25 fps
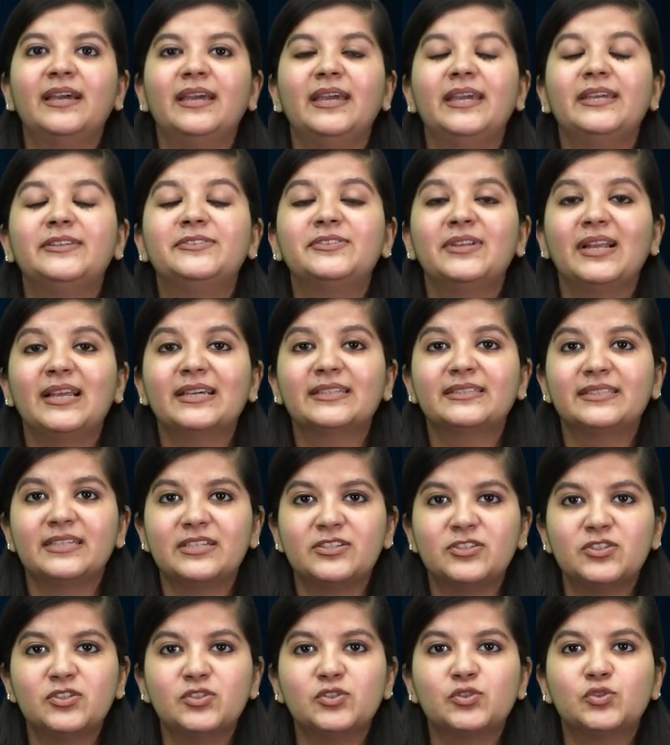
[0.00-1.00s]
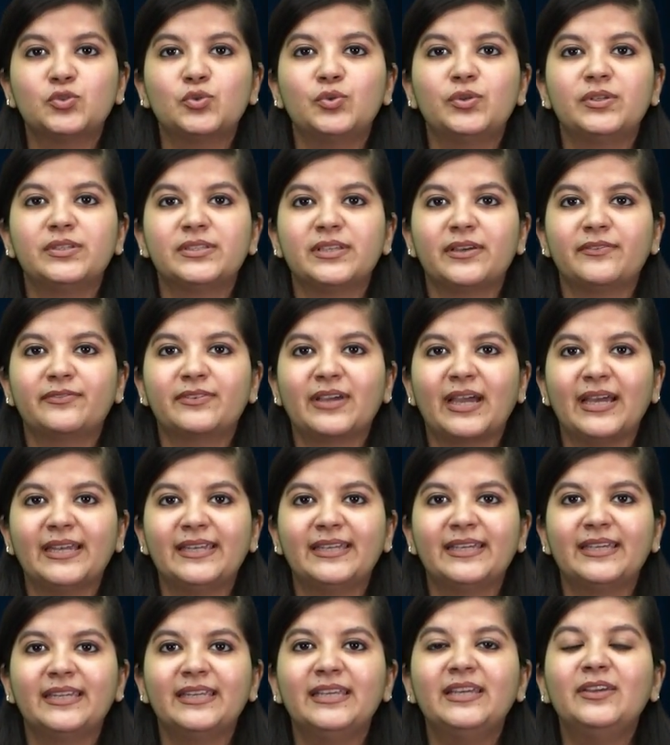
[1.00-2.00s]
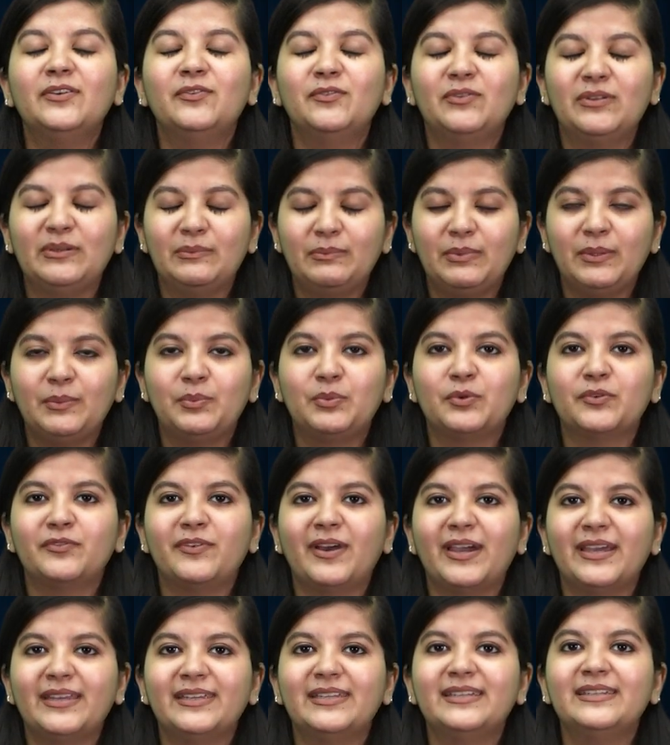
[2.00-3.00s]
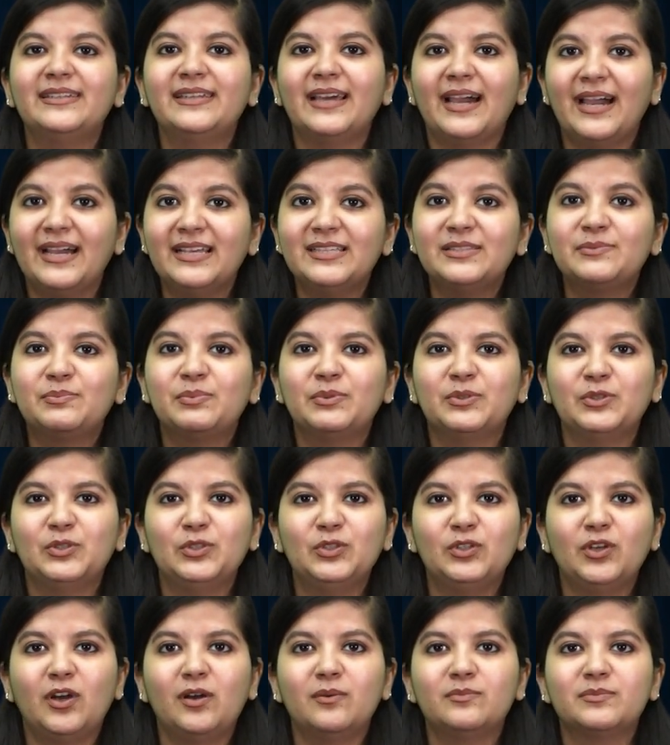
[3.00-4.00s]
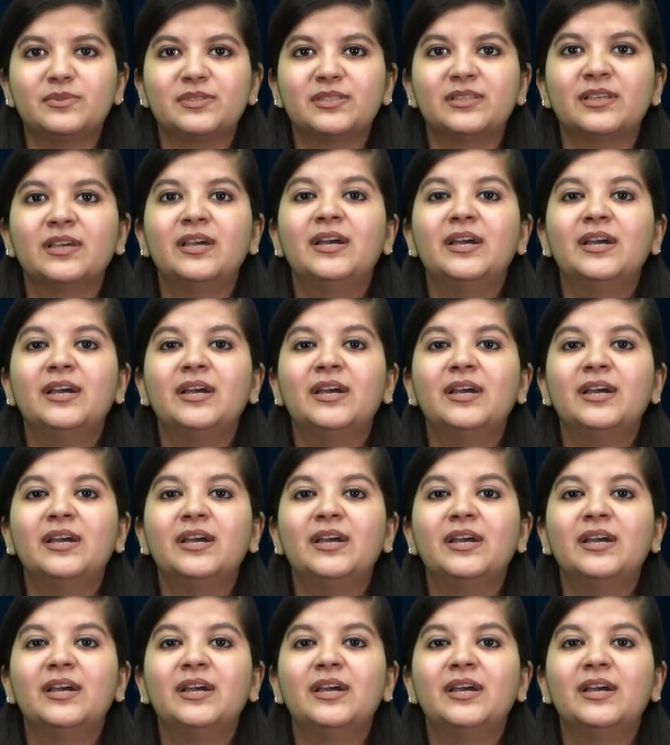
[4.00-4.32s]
Age relaxations to reserve category will be provided as per the norms.